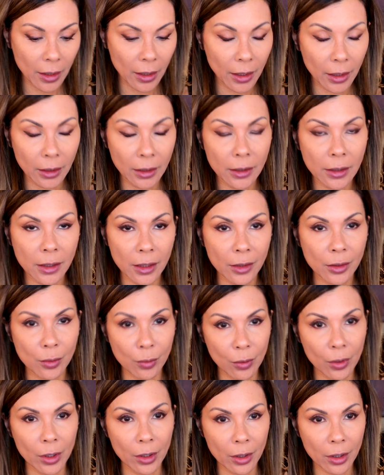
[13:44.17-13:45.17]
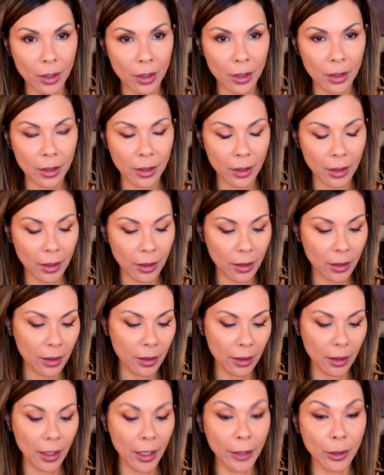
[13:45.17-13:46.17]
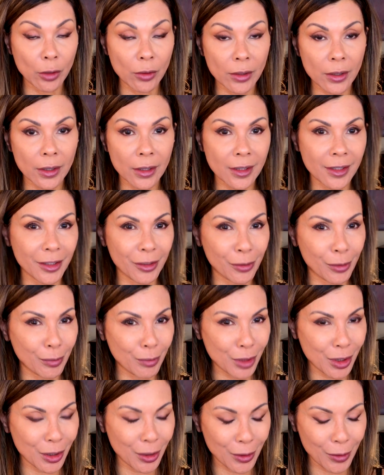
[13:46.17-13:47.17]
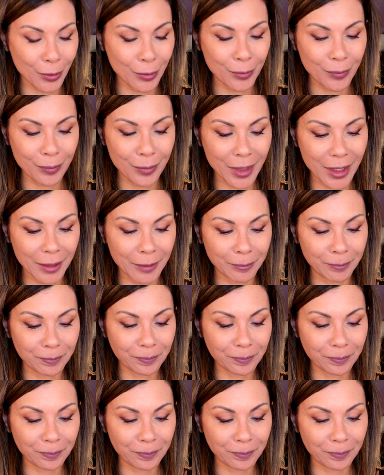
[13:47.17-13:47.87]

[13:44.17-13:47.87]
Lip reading: and it does work. I use the serum too, but